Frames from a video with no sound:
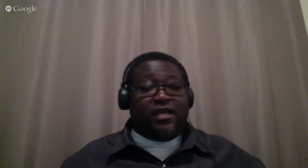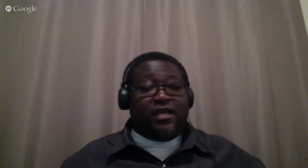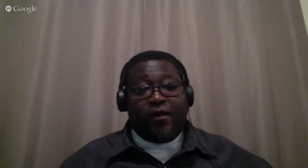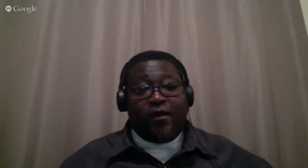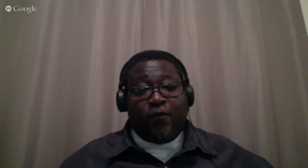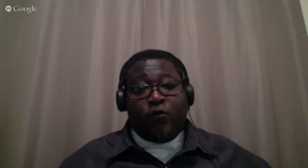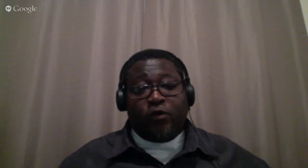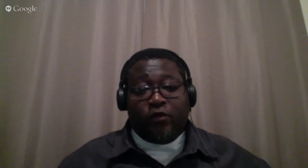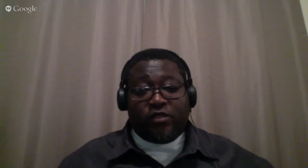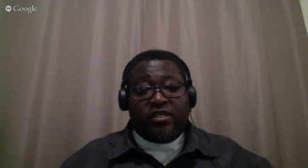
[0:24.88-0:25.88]
here with
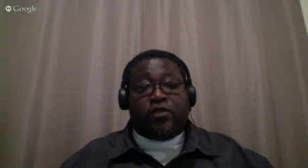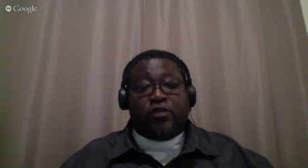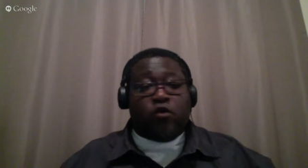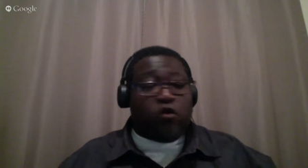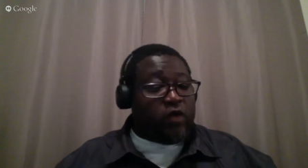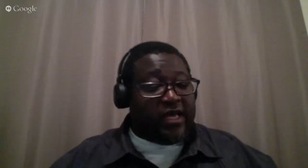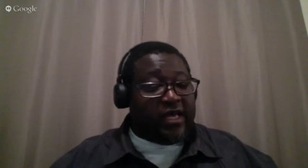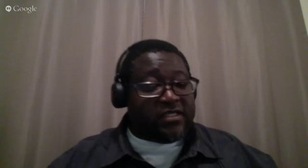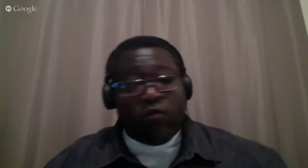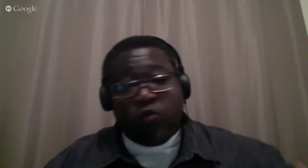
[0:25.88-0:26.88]
Christina
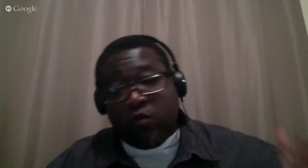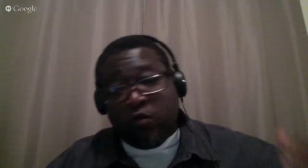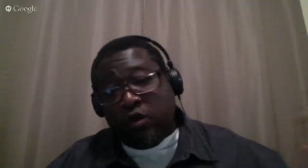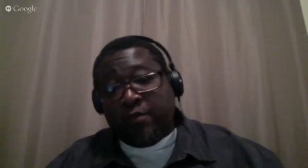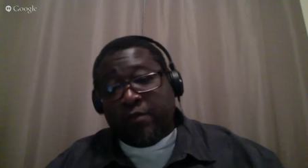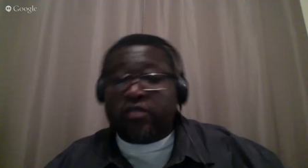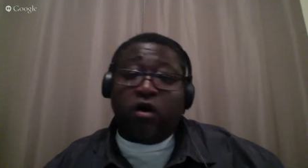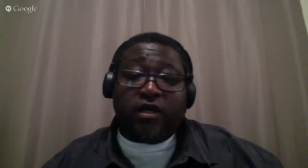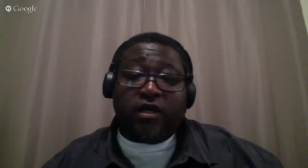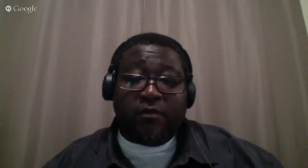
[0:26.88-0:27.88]
Torres, and we will be
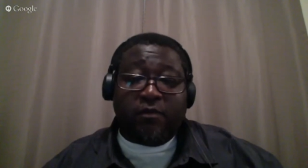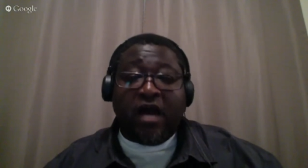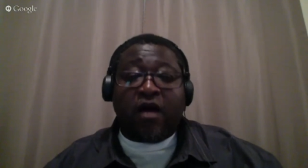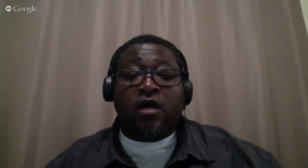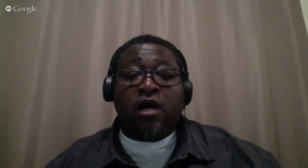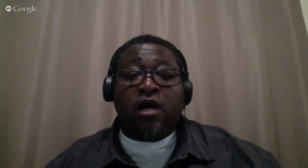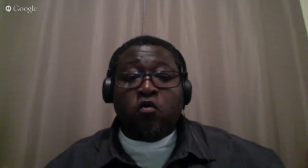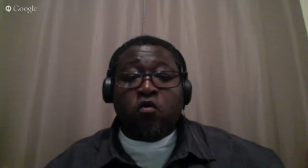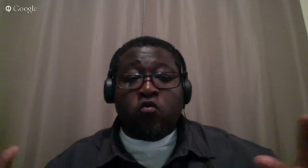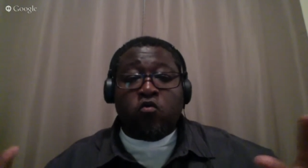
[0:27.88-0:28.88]
talking about
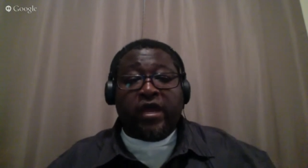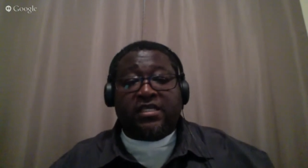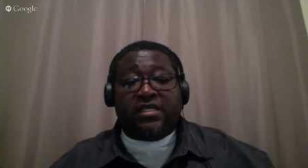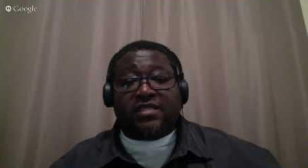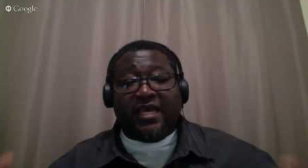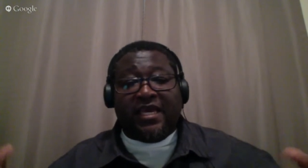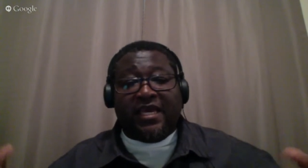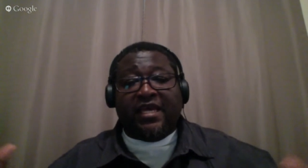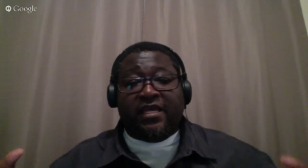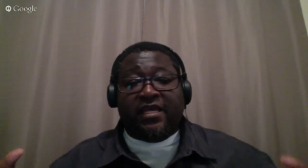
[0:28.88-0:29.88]
race
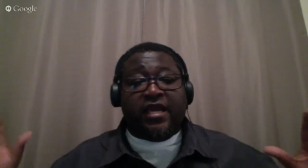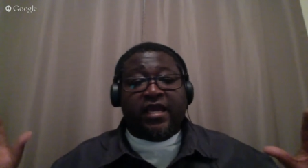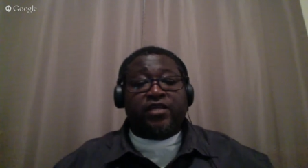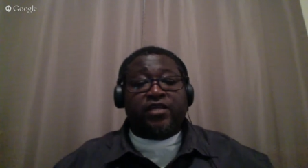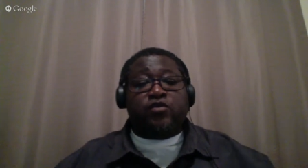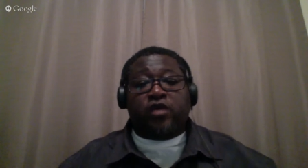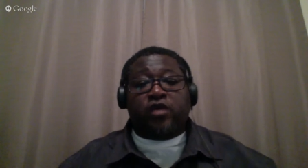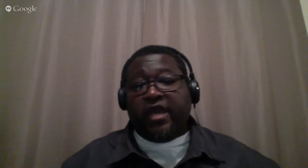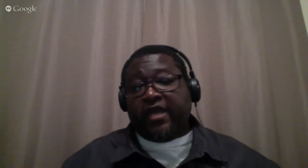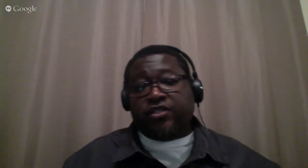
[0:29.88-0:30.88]
in
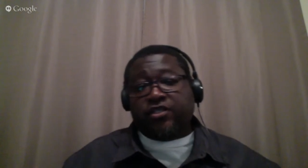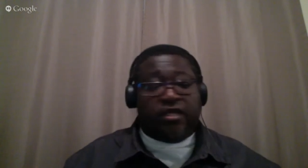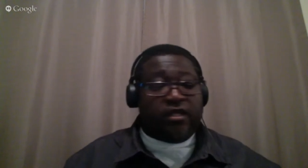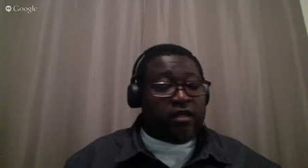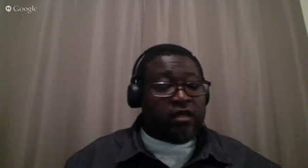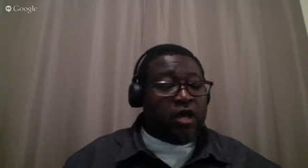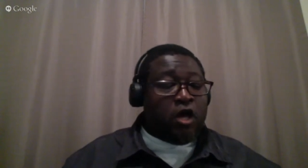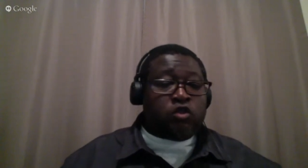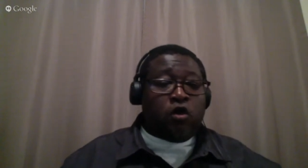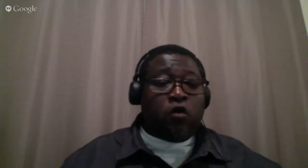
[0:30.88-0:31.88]
education.
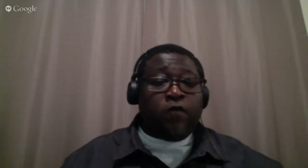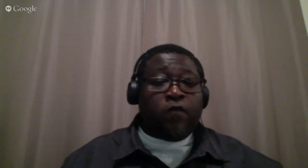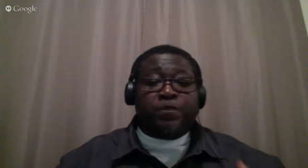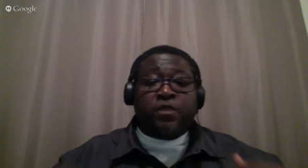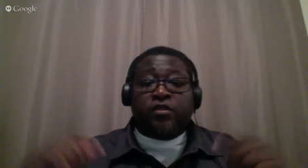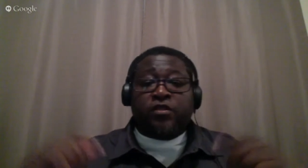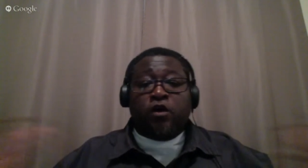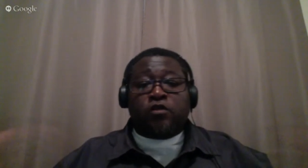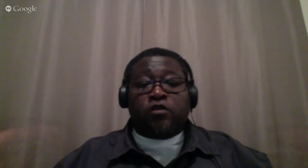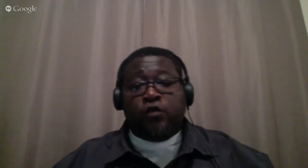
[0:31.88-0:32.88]
So, for
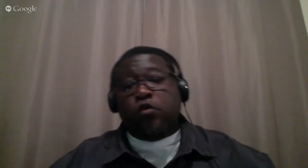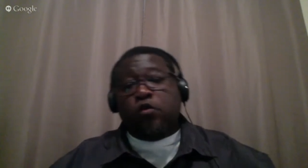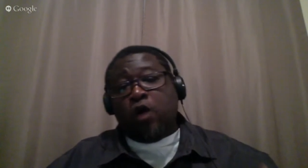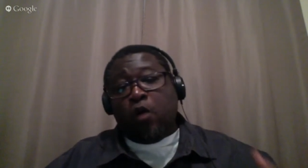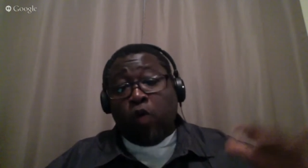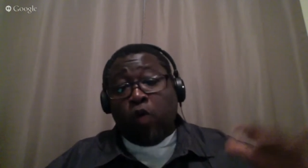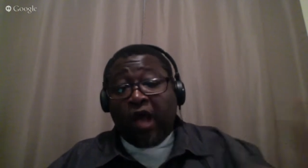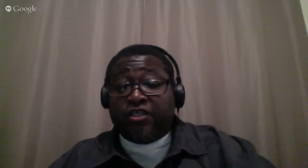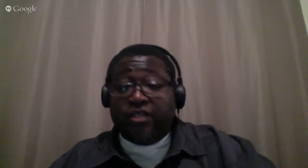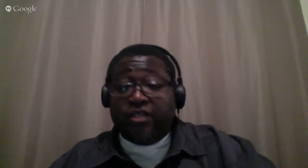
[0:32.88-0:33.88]
those of you who are
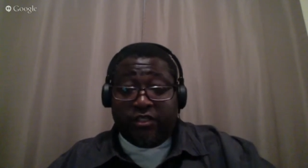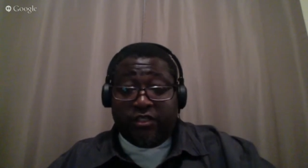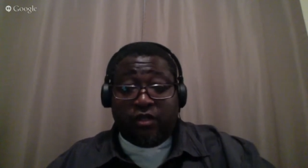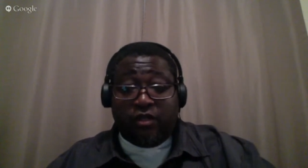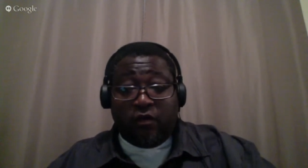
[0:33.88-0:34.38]
watching this show,